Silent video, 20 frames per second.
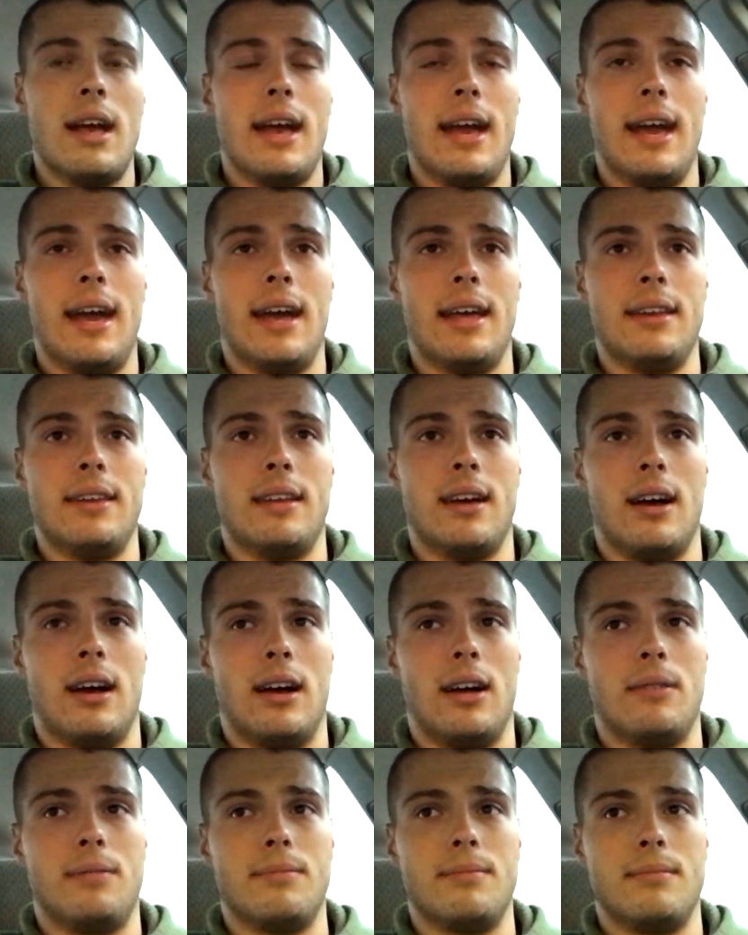And
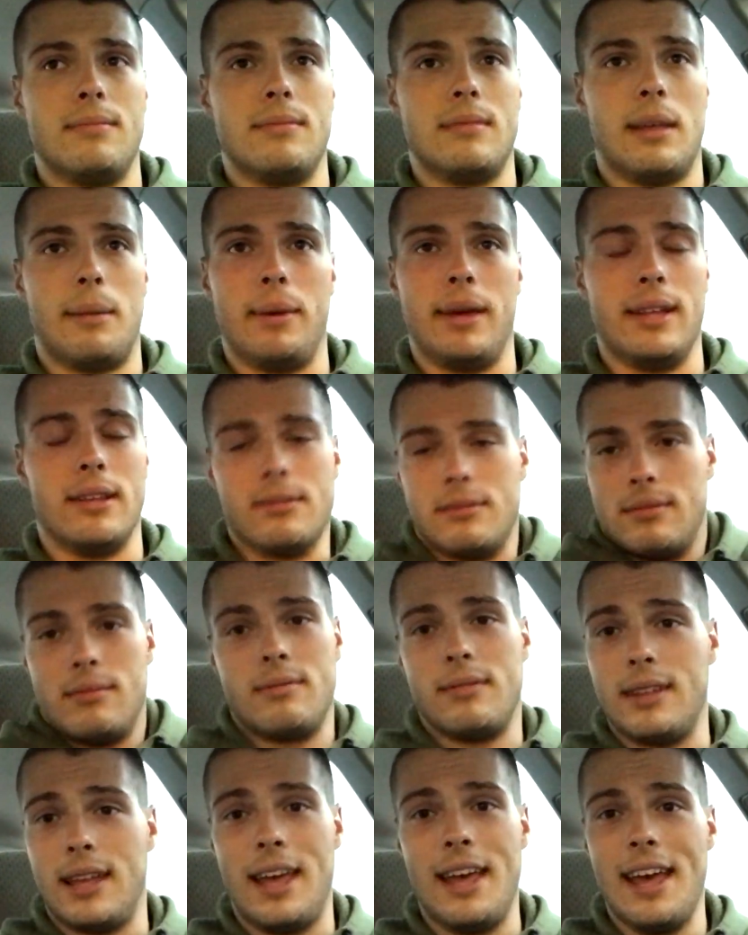I mean,
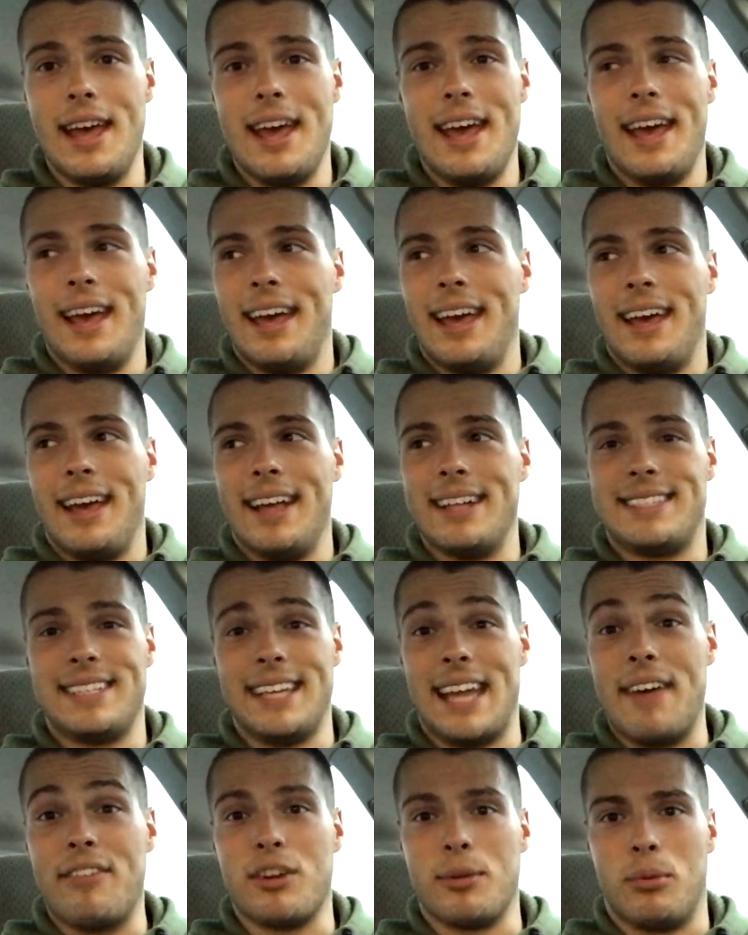it's
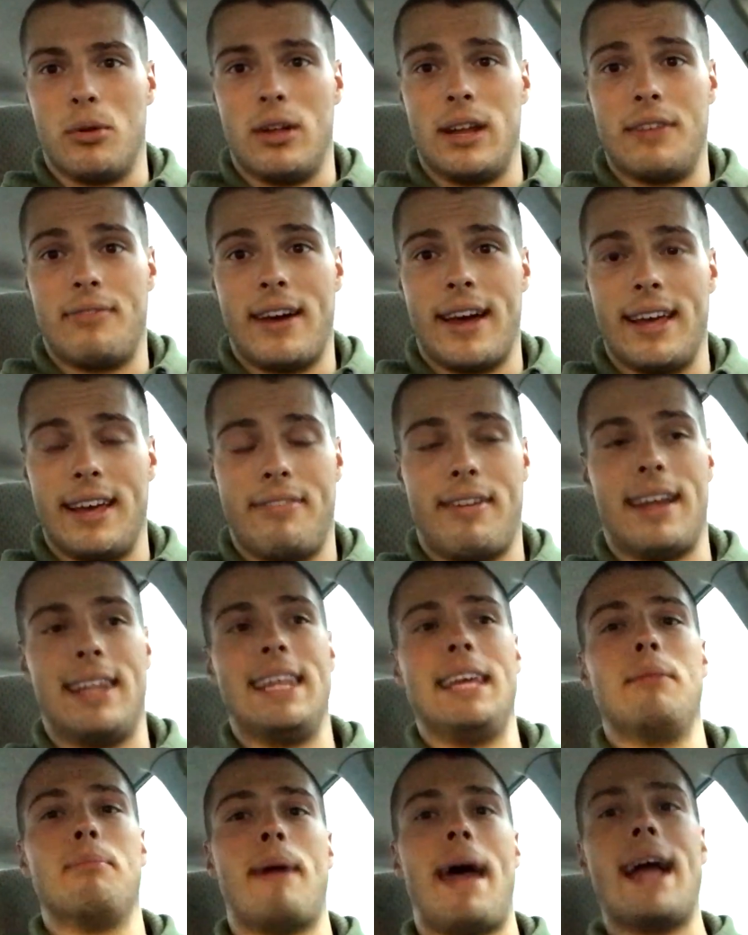inevitable. And if I
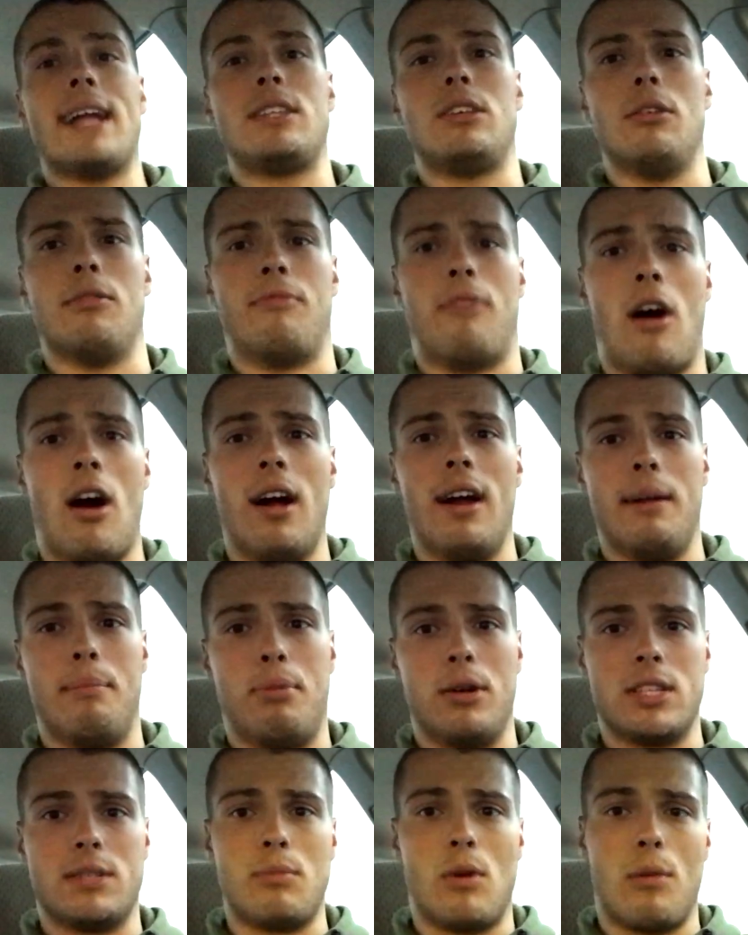lean back too far, it
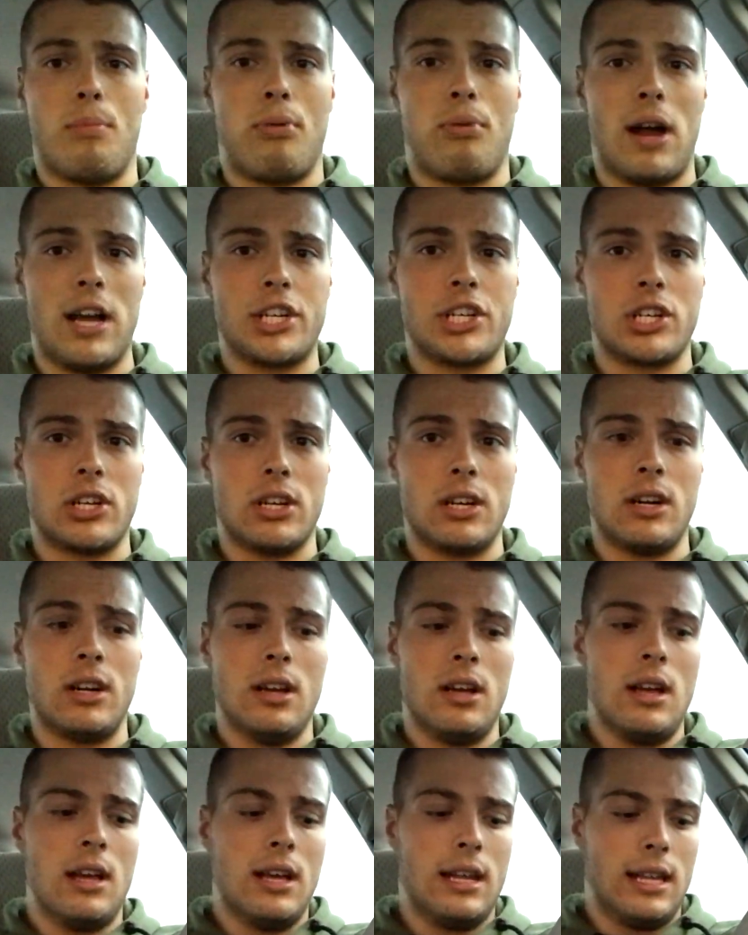puts more pressure
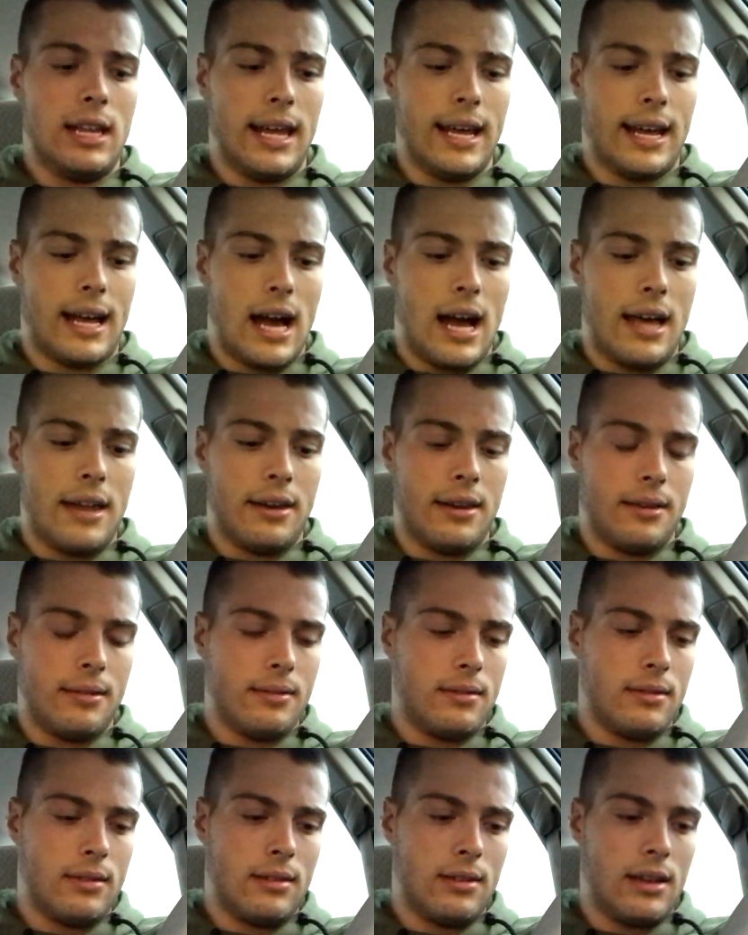like on
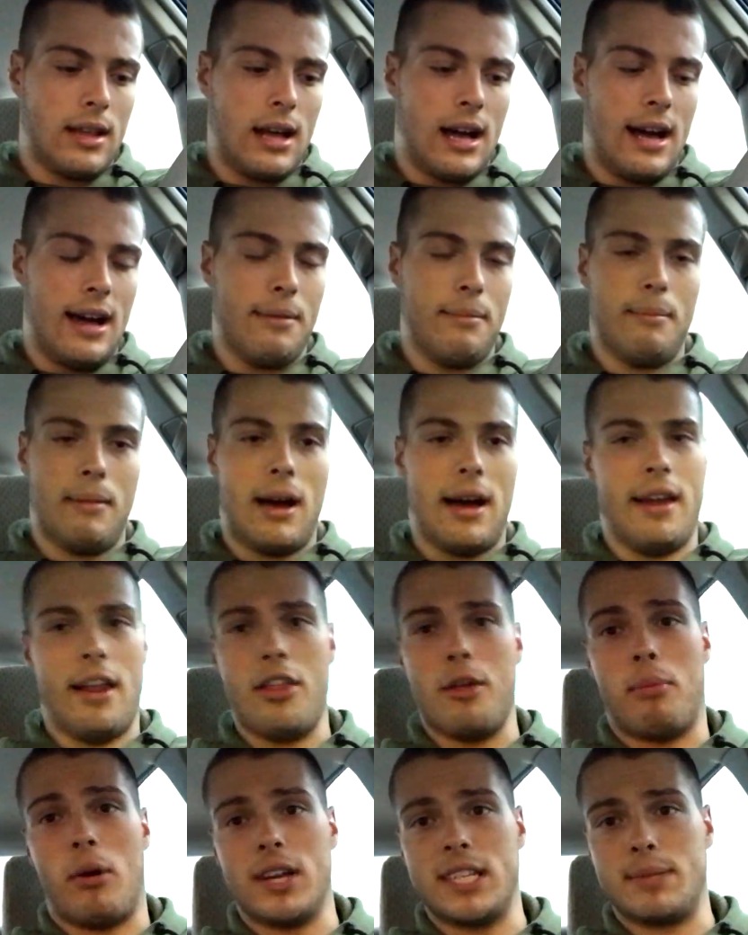
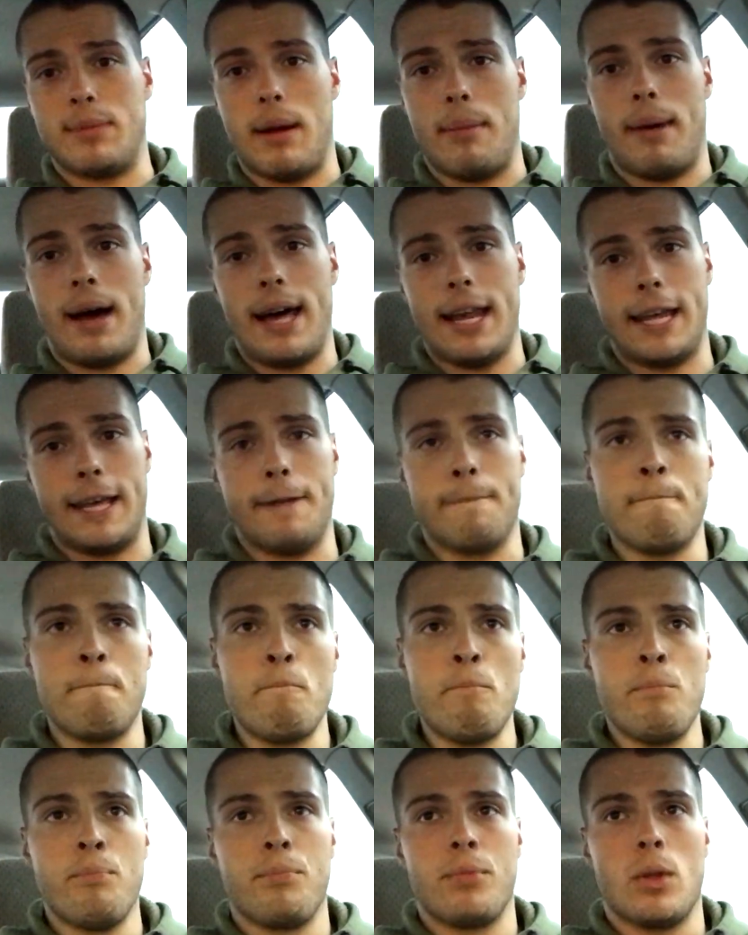other parts of my body,
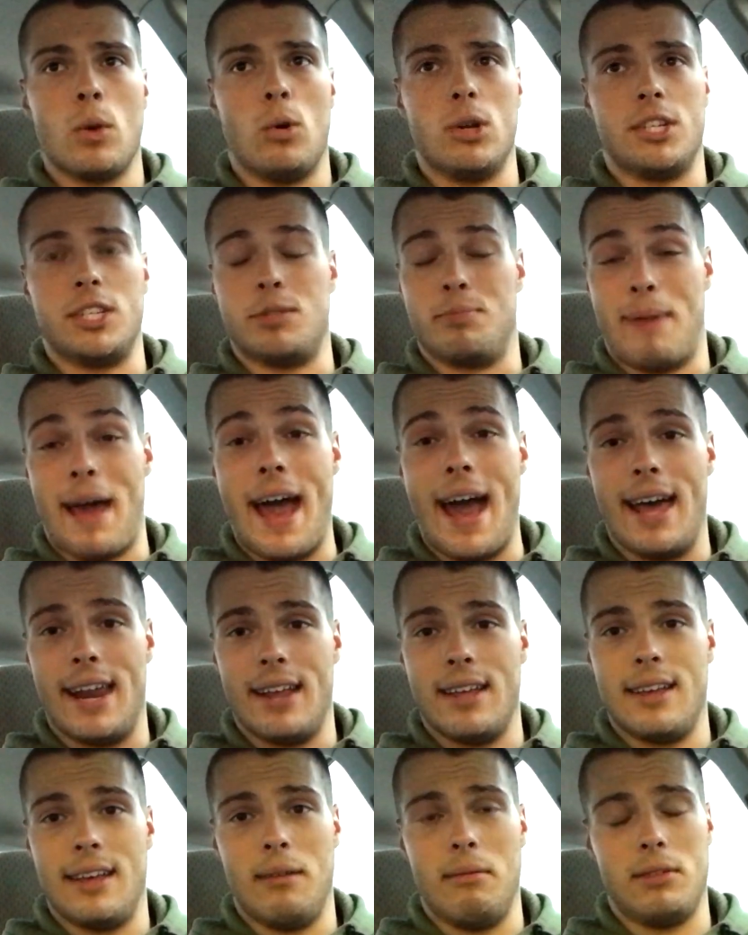which is
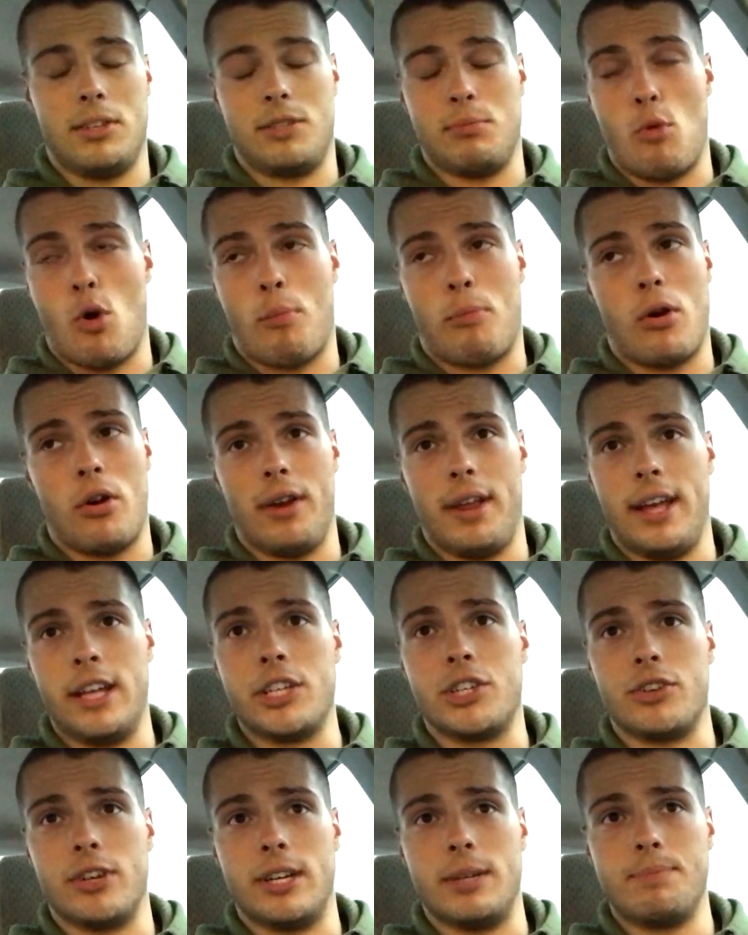bad. It's more prone to
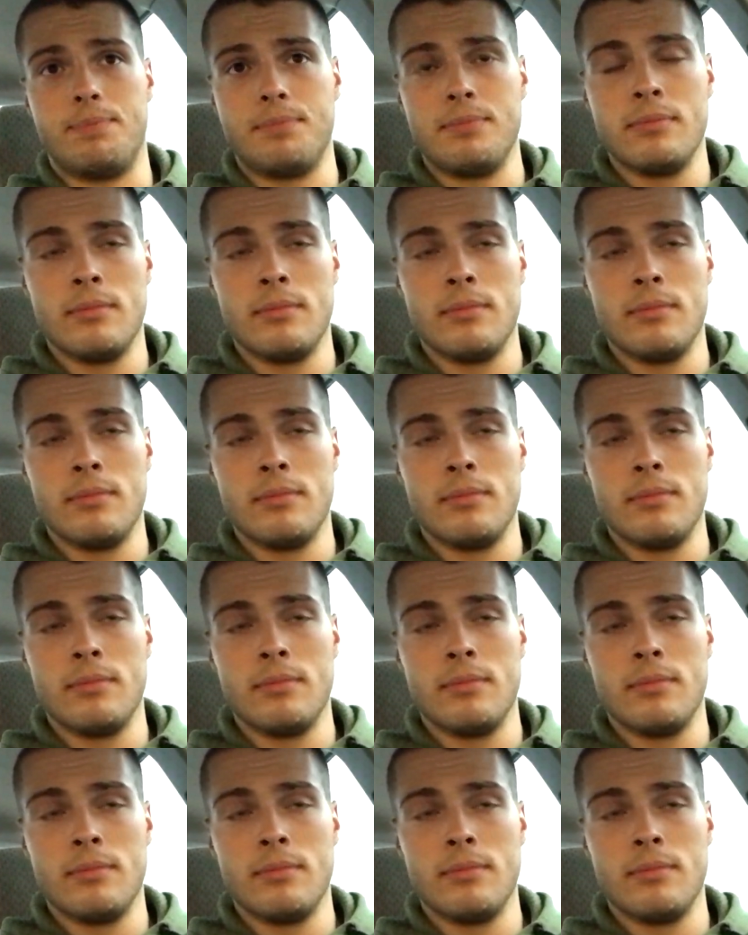injury.